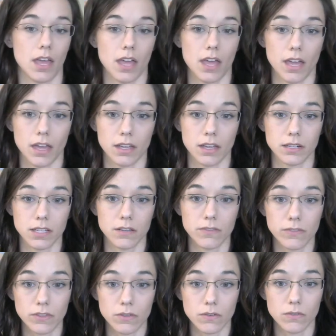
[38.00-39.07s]
And
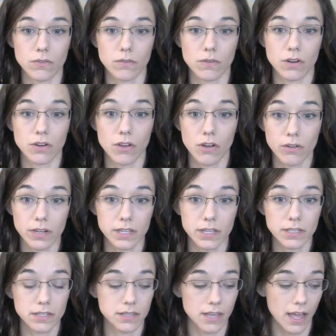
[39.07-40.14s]
if you
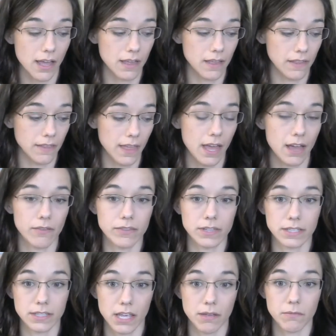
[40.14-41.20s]
notice that they have the
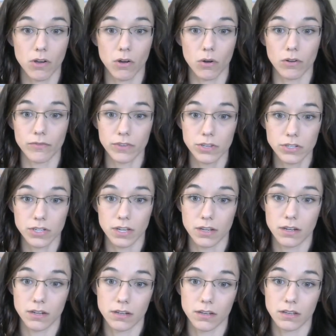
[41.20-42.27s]
same
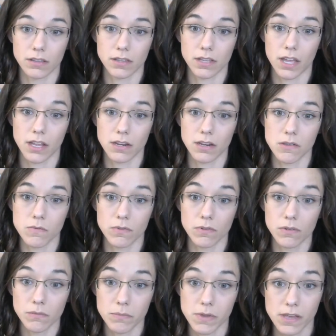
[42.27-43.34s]
coefficient, then you
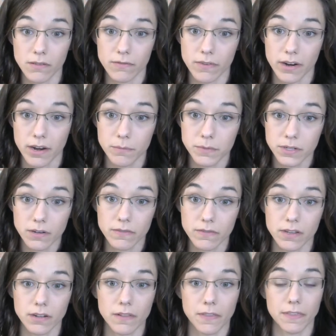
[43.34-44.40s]
were being very
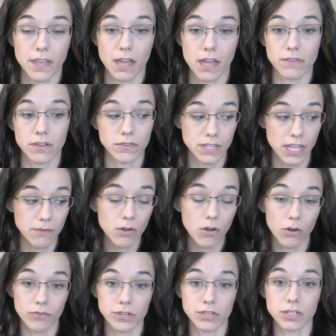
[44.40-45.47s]
observant. They have the same
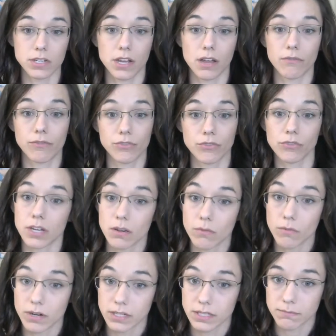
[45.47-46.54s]
coefficient of 3.
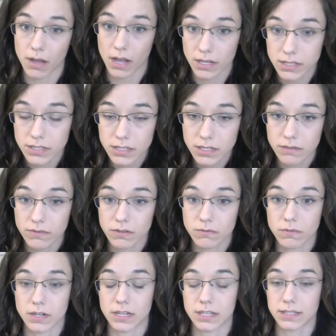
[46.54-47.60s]
One is positive and
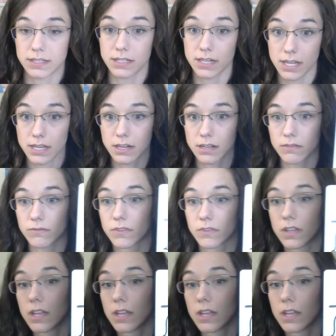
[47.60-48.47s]
one is negative.